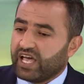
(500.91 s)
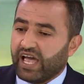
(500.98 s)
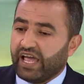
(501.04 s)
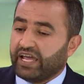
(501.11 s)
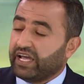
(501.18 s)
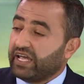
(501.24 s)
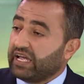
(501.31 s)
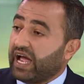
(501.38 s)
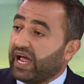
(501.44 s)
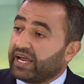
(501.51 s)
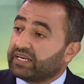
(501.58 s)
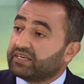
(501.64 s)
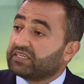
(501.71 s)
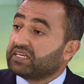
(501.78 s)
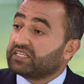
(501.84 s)

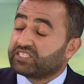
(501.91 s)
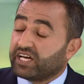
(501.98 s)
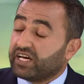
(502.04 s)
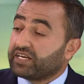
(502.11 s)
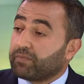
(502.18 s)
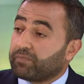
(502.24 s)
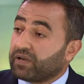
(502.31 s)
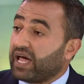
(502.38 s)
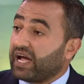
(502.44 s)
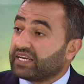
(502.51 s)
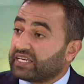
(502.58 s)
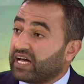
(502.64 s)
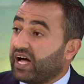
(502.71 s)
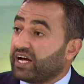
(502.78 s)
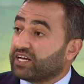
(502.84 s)
and turn a blind
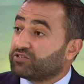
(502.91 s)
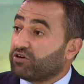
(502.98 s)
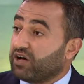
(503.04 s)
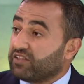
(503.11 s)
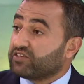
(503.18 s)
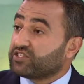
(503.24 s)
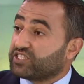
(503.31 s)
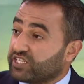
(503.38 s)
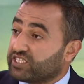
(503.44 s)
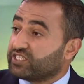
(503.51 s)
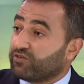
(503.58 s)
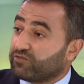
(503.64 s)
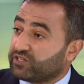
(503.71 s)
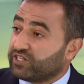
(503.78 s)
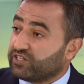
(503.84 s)
eye to other sets
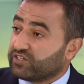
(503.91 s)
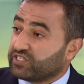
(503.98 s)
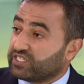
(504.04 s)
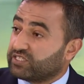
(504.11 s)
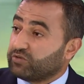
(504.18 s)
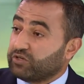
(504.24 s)
of terrorists.